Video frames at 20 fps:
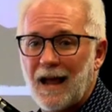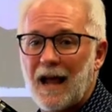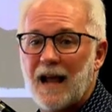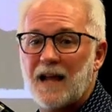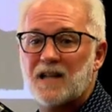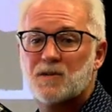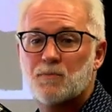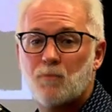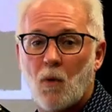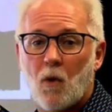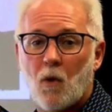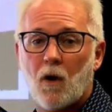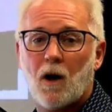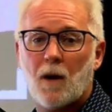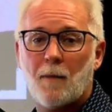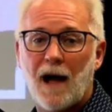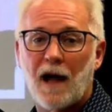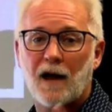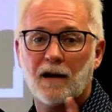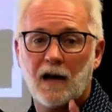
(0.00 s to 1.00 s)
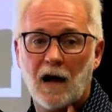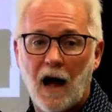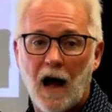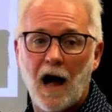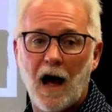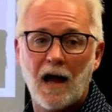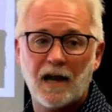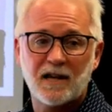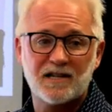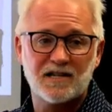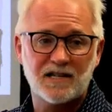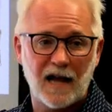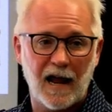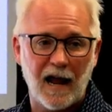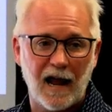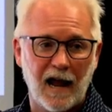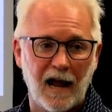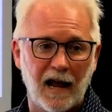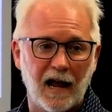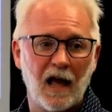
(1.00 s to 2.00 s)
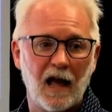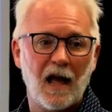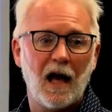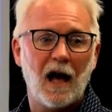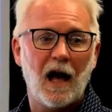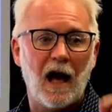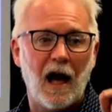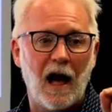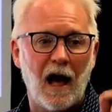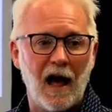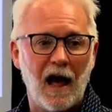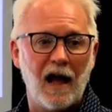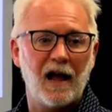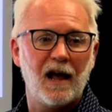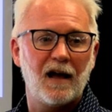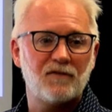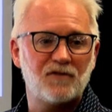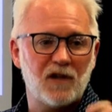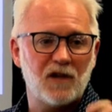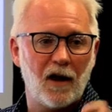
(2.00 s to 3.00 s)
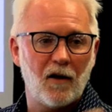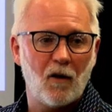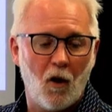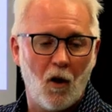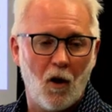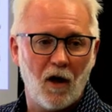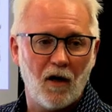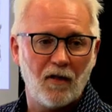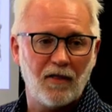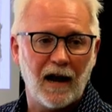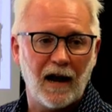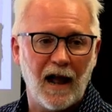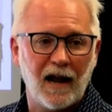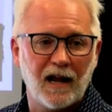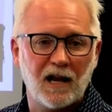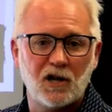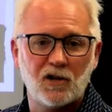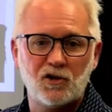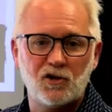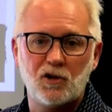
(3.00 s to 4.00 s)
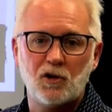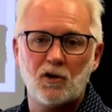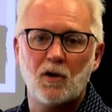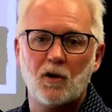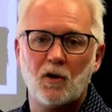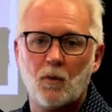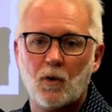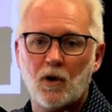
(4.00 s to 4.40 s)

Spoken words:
It's more about God saying, I have done all that I can do.